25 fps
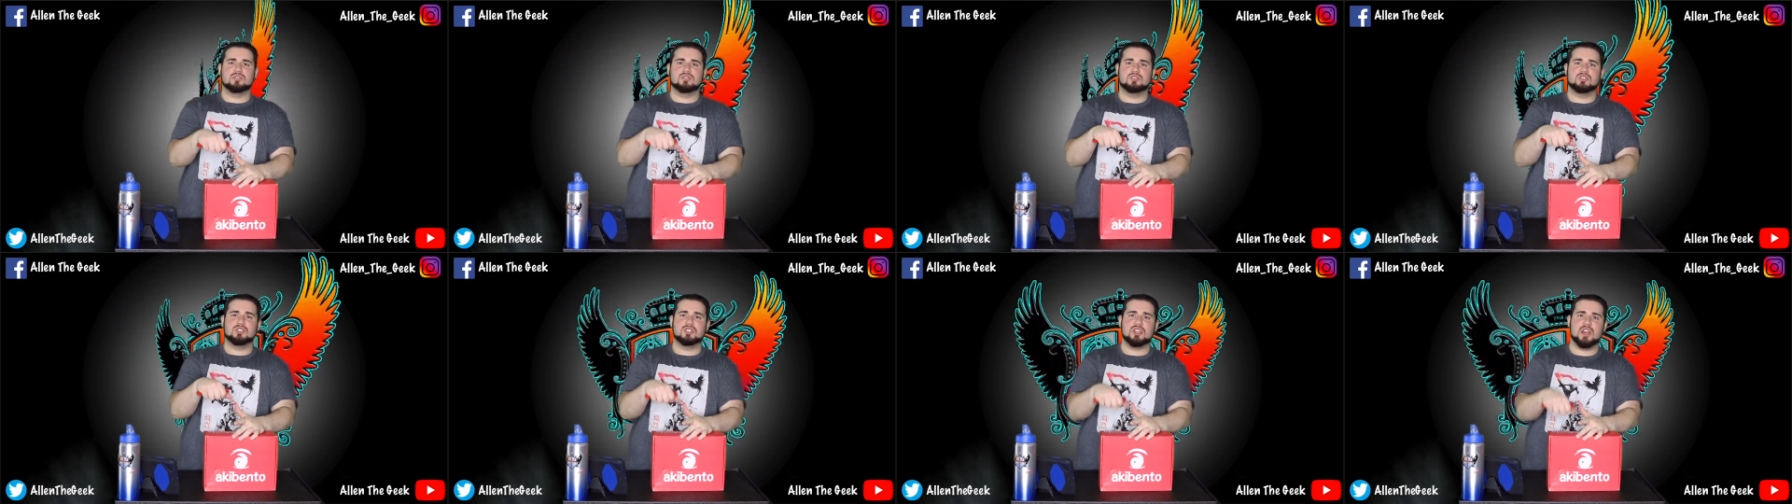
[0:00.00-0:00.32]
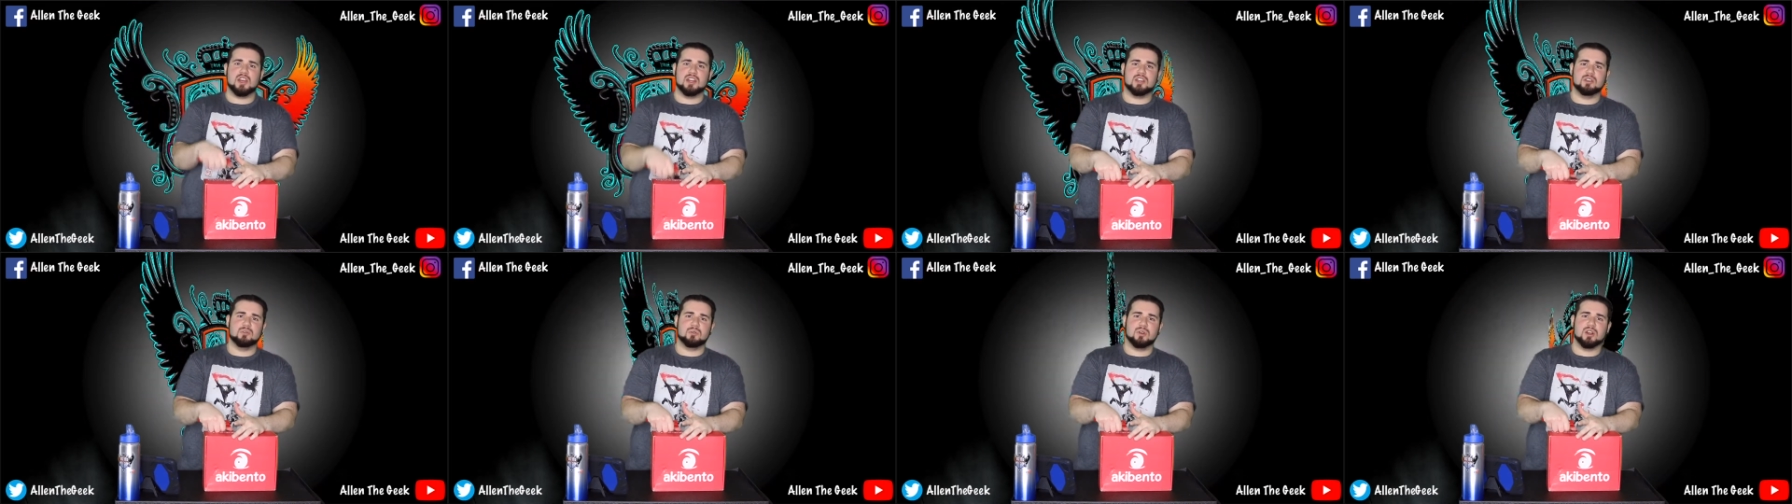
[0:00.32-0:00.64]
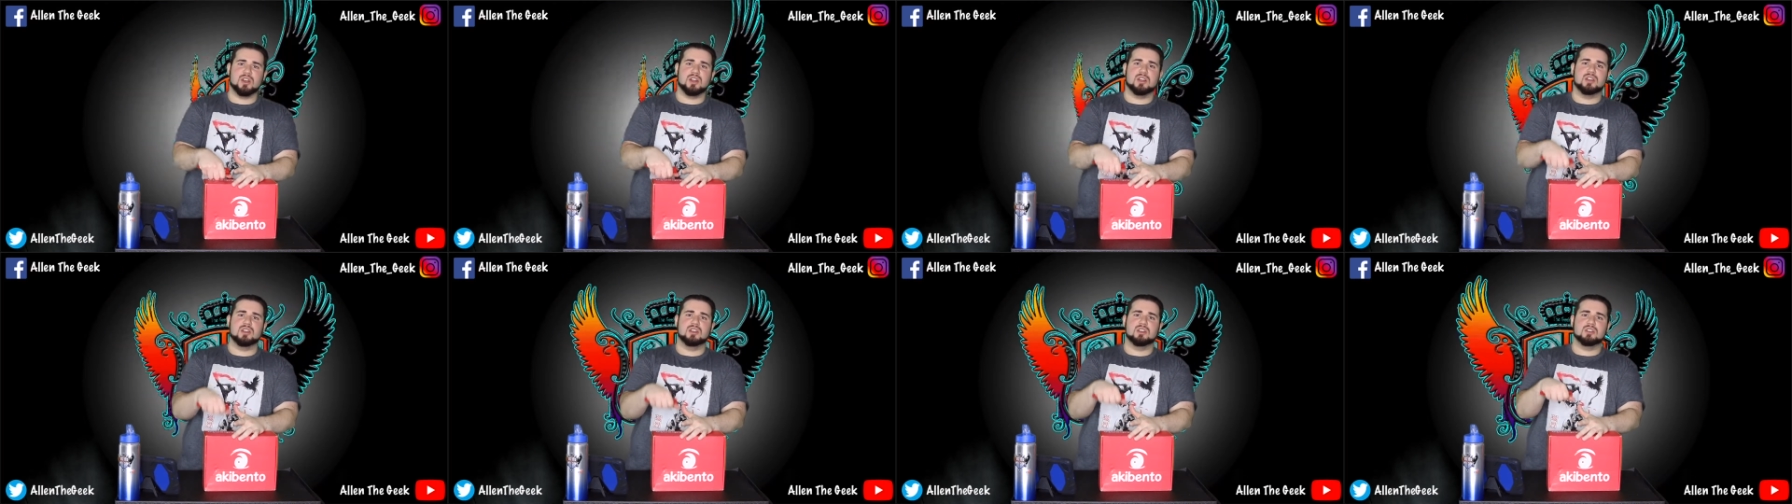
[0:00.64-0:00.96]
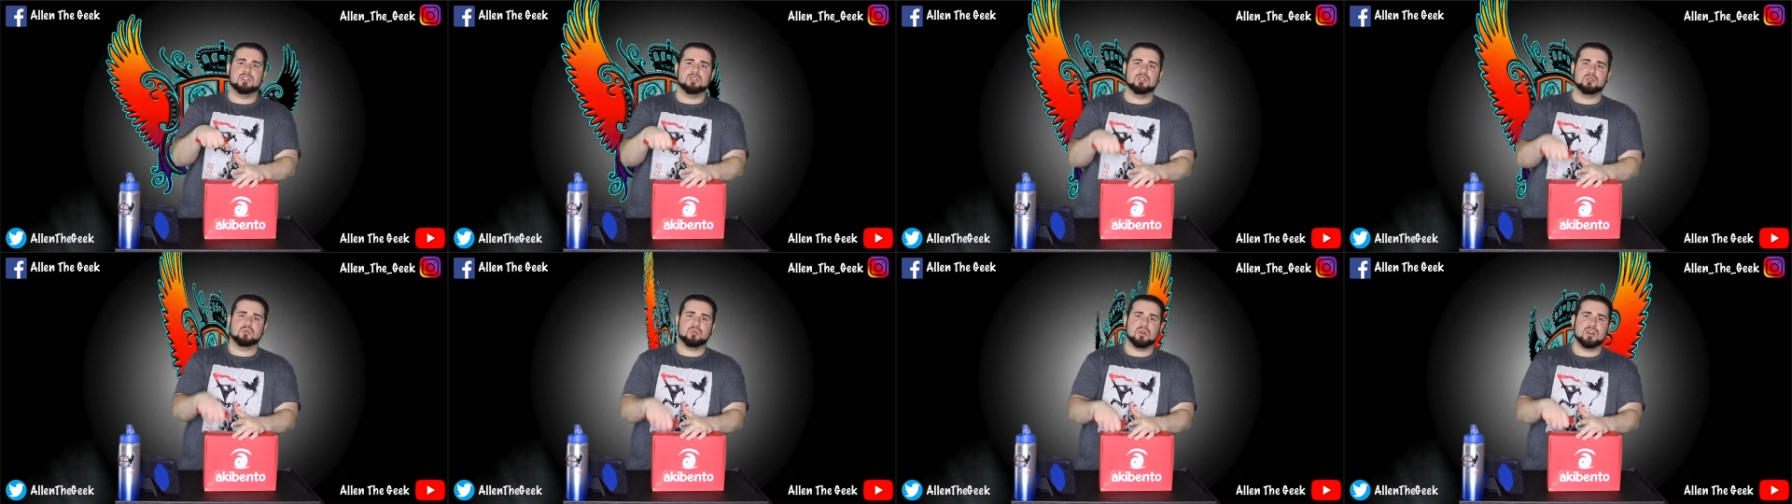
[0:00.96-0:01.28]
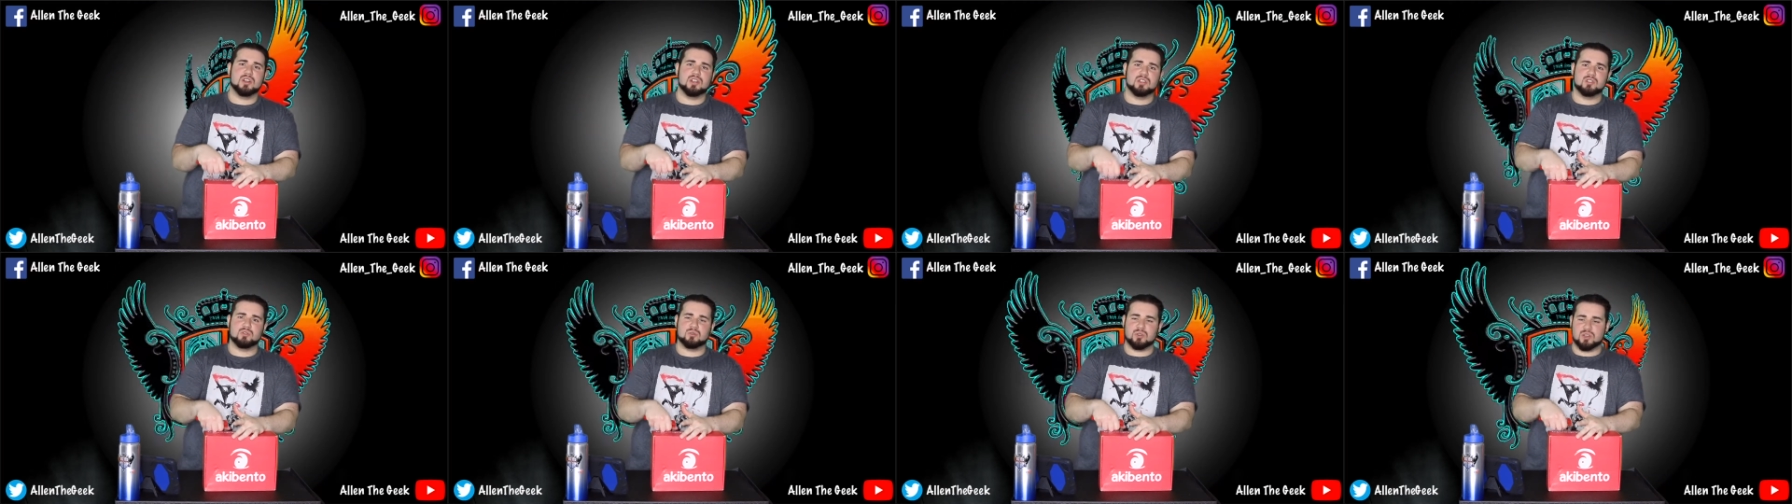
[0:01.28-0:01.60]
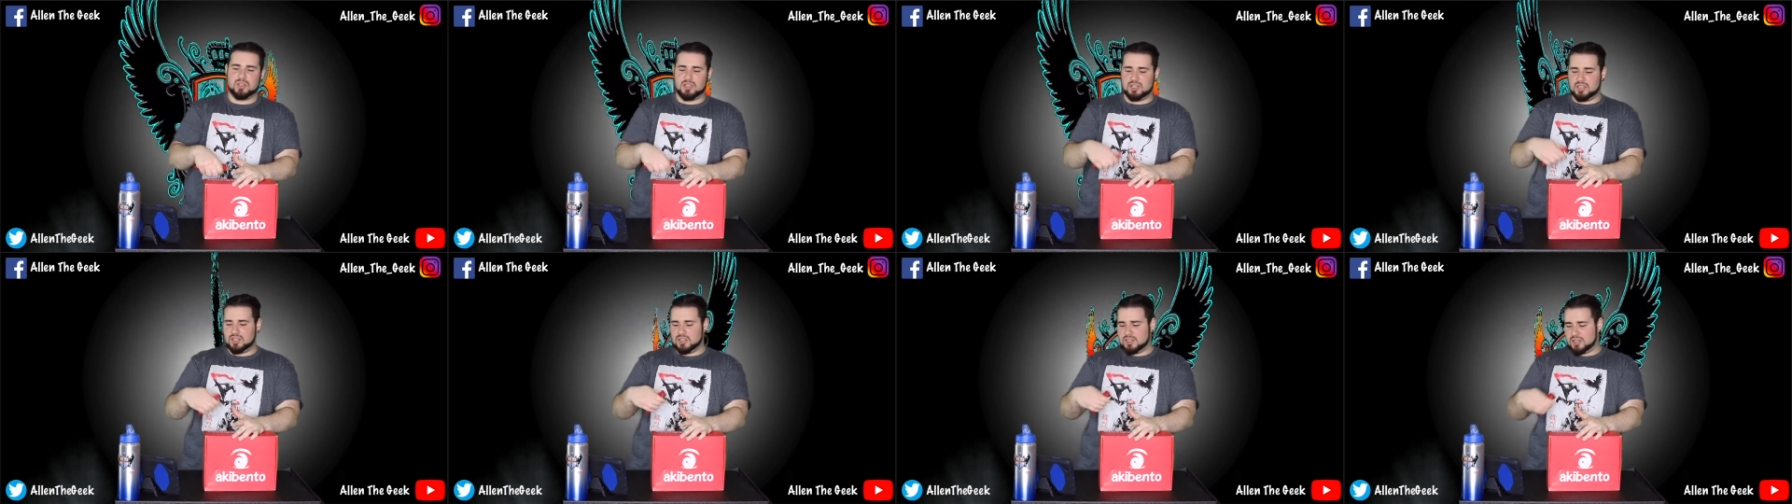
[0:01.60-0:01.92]
January
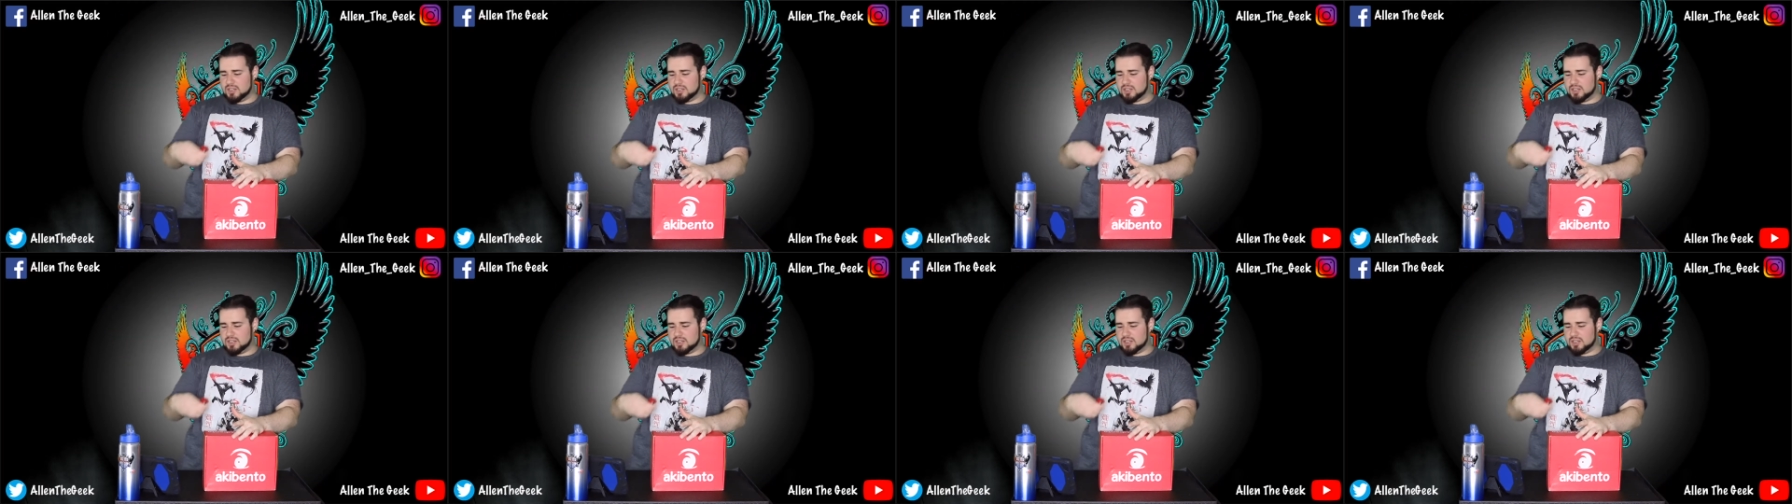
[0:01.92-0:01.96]
2020